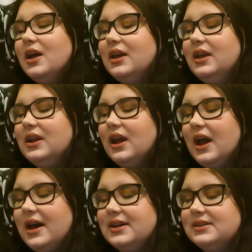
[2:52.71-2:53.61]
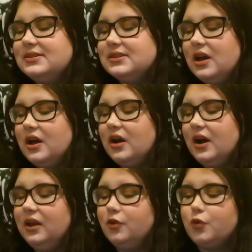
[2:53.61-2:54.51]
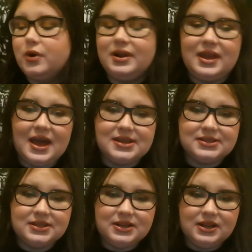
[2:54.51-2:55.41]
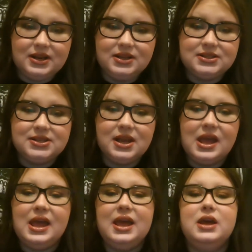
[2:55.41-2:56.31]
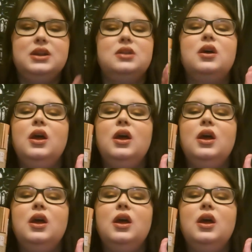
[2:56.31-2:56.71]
It has hyaluronic acid in it, and